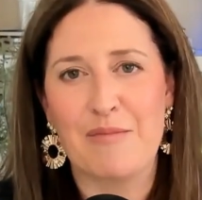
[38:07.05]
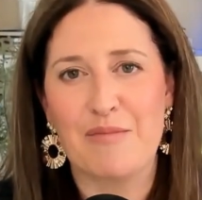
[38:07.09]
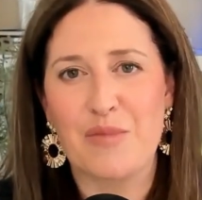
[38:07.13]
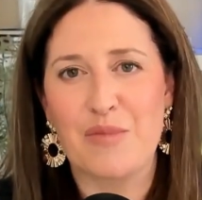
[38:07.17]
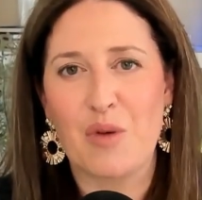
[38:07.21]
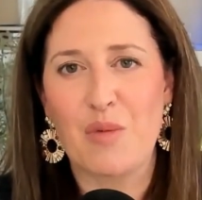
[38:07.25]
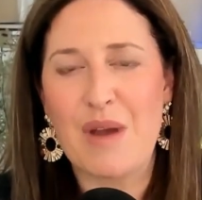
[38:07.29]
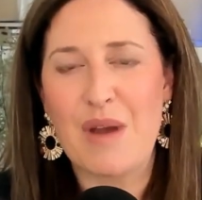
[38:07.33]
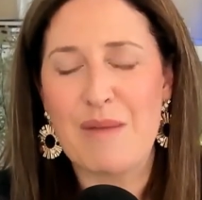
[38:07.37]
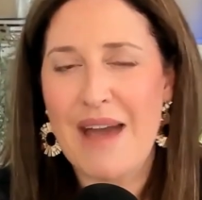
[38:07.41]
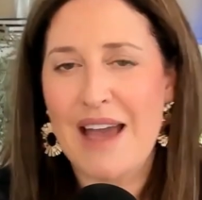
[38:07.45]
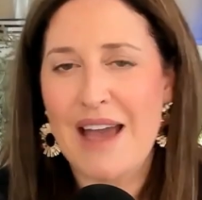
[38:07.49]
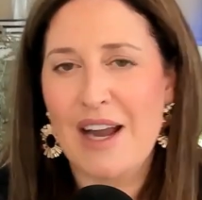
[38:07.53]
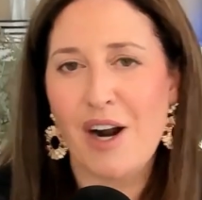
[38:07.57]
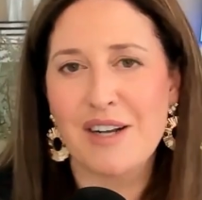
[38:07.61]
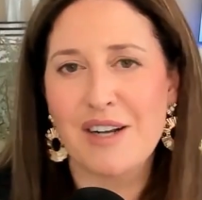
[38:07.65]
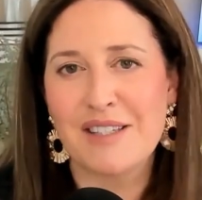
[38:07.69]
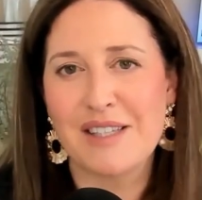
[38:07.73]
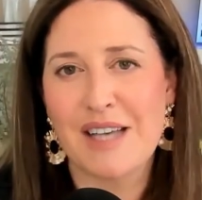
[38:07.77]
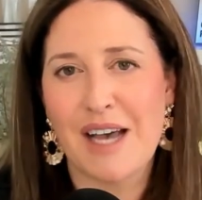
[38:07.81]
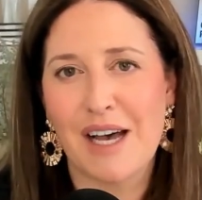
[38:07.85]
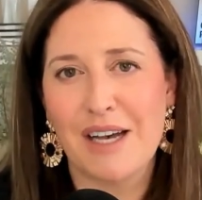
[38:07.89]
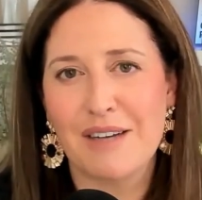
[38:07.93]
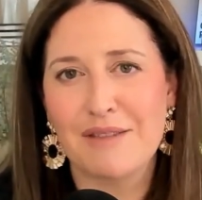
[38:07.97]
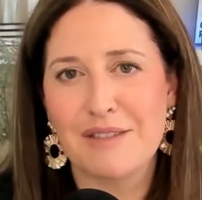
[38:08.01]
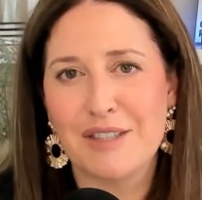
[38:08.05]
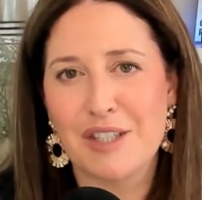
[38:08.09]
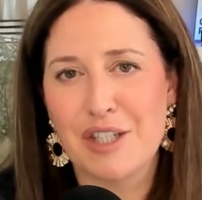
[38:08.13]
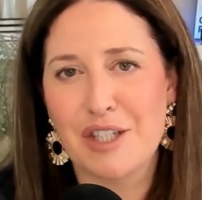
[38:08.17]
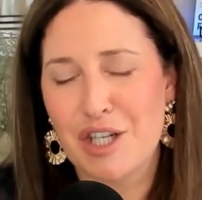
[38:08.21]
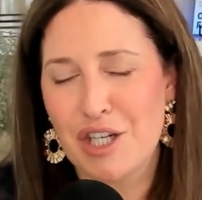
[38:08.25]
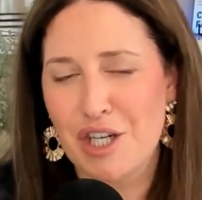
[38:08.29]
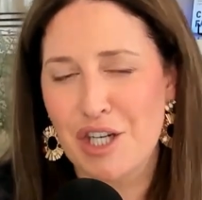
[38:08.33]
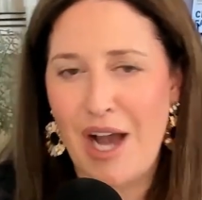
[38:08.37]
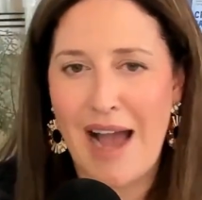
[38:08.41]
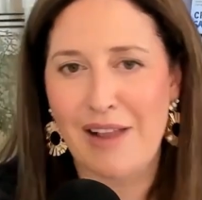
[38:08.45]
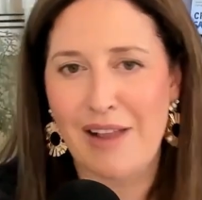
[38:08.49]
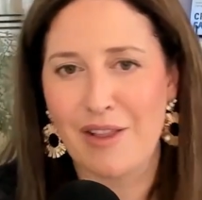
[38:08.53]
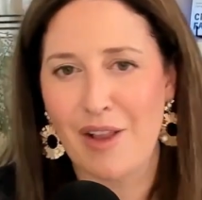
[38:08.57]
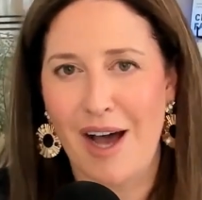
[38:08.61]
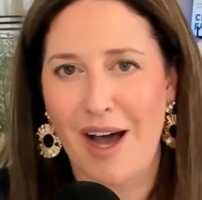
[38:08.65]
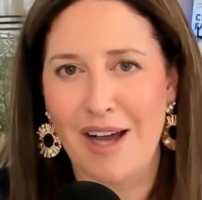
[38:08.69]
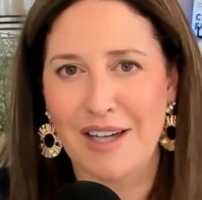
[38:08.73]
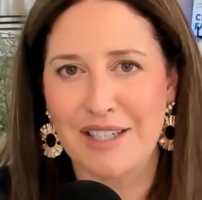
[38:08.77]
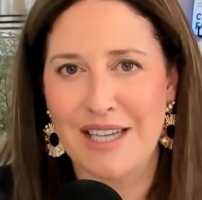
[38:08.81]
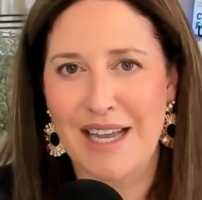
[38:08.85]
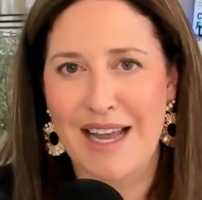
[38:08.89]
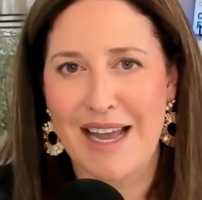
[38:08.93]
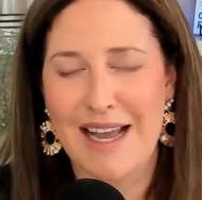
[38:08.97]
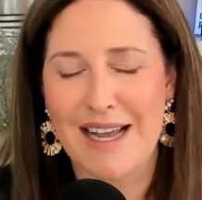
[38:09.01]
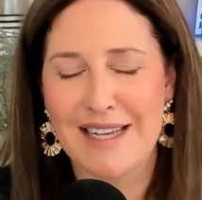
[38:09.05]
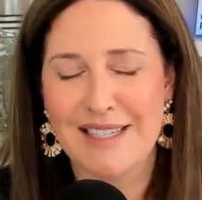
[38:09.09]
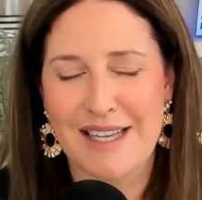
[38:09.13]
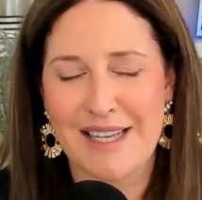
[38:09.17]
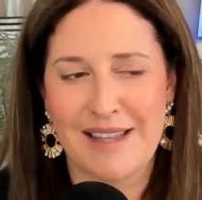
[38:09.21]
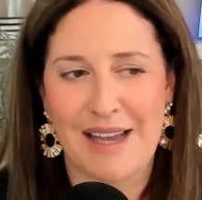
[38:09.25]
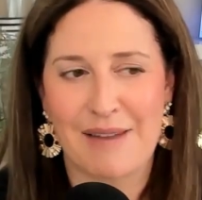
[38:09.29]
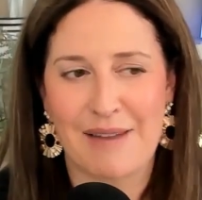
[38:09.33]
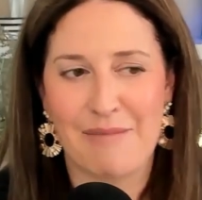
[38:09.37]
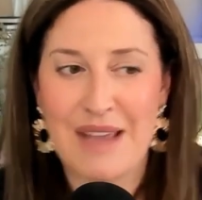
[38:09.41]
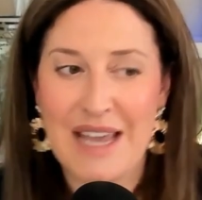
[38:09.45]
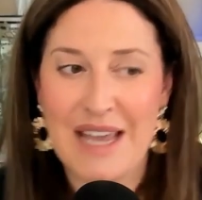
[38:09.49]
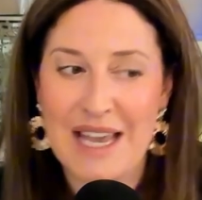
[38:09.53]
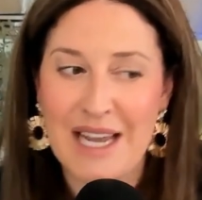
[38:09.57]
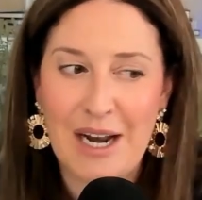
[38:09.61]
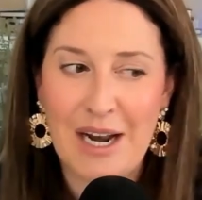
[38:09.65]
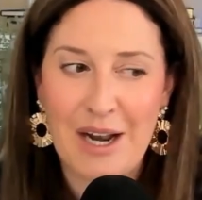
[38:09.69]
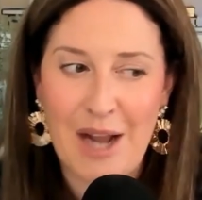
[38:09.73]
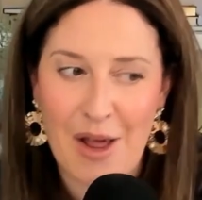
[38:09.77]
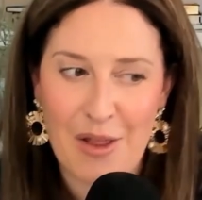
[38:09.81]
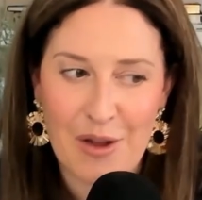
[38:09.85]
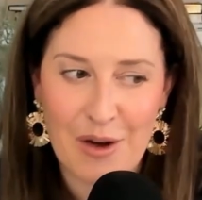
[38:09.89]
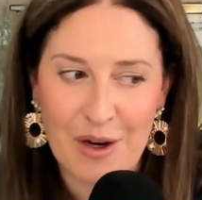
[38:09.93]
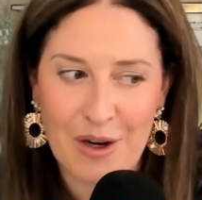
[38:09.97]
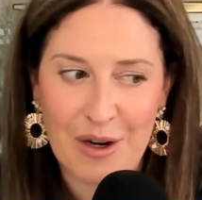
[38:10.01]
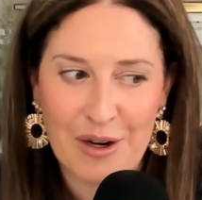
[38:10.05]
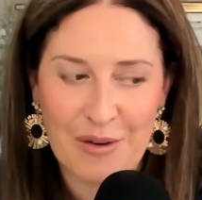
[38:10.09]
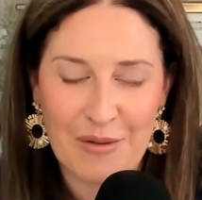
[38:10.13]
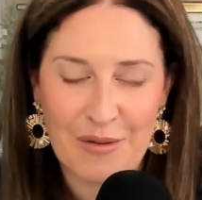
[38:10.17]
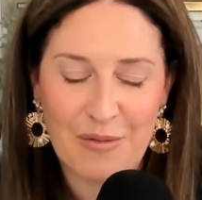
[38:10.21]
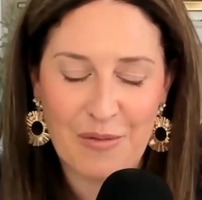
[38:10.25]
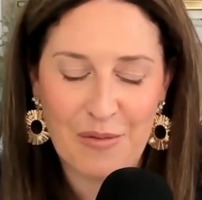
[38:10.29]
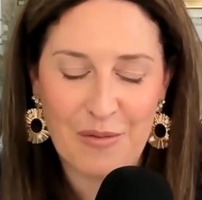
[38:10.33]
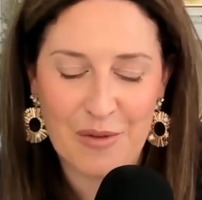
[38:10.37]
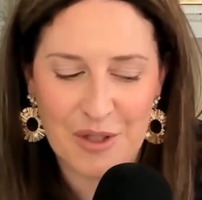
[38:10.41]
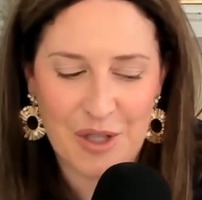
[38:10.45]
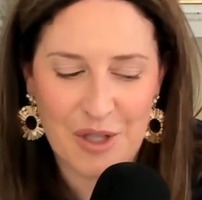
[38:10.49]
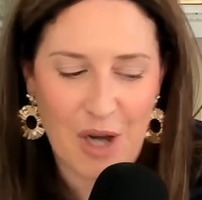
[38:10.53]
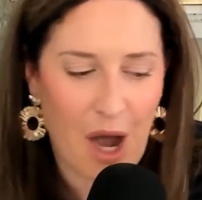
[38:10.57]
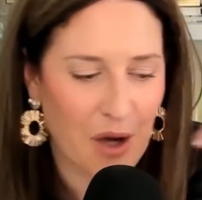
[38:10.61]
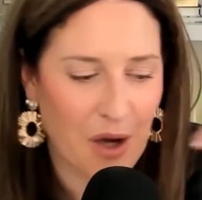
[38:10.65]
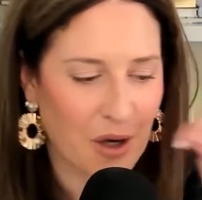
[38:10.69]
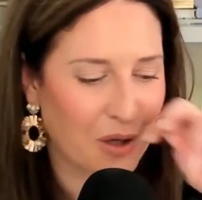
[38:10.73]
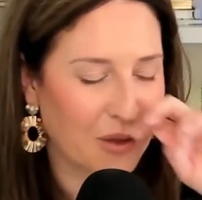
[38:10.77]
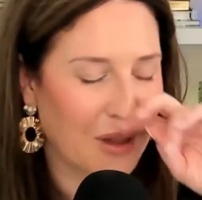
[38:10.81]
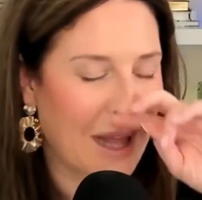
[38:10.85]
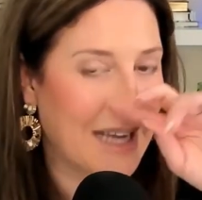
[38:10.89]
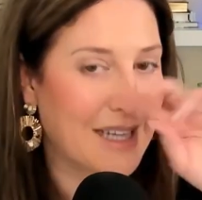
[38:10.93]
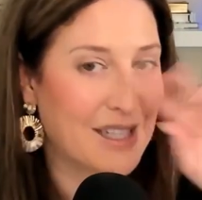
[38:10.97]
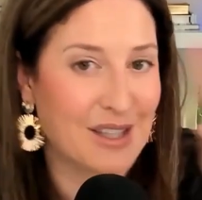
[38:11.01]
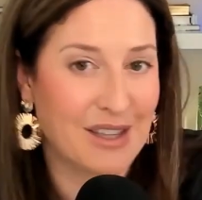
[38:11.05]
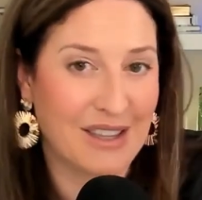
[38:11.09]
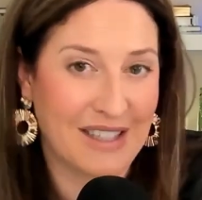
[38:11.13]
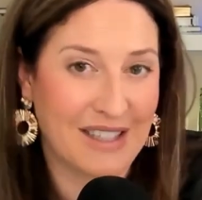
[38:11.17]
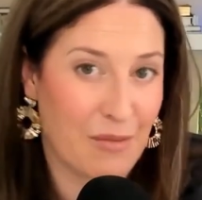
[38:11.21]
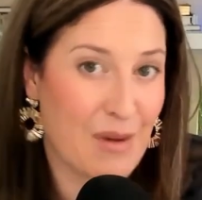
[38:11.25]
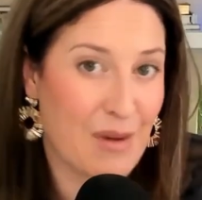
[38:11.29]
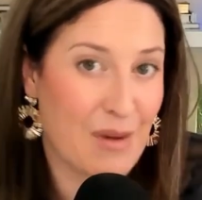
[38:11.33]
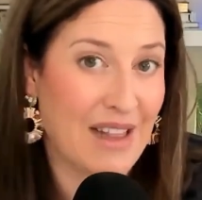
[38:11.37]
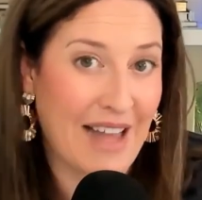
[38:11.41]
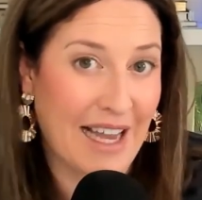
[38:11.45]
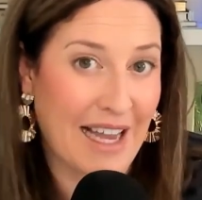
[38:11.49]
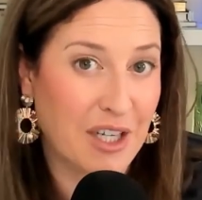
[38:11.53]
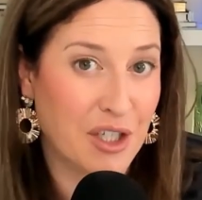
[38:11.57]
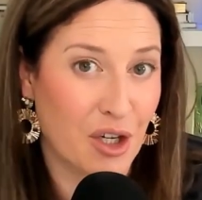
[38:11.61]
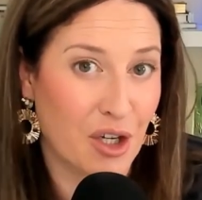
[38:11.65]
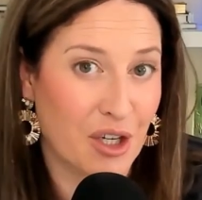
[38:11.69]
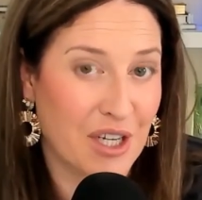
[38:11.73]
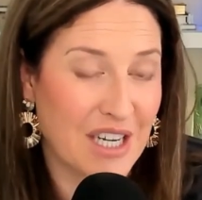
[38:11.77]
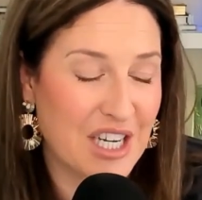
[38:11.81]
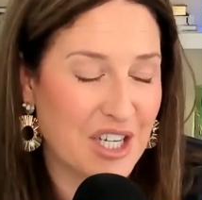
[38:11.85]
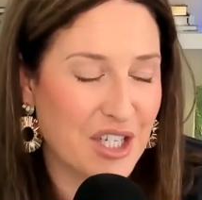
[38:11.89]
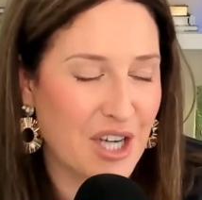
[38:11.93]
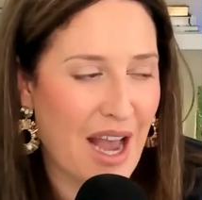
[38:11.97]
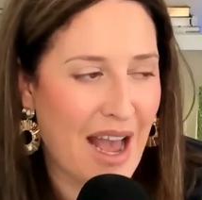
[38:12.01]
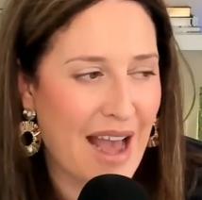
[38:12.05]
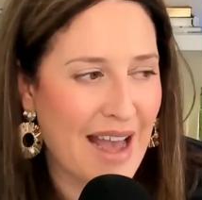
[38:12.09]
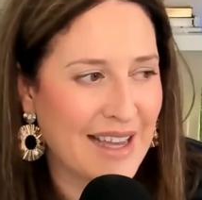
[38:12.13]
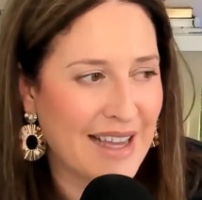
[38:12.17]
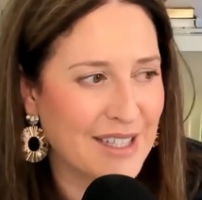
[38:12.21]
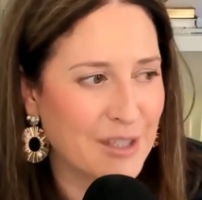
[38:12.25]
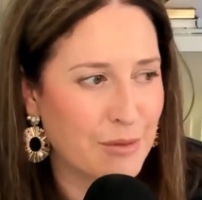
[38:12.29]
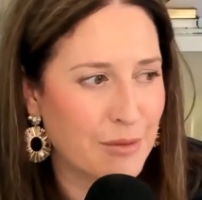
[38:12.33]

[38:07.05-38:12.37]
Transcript: we made ourselves chai lattes, and then me and another daughter, we like dirty chais.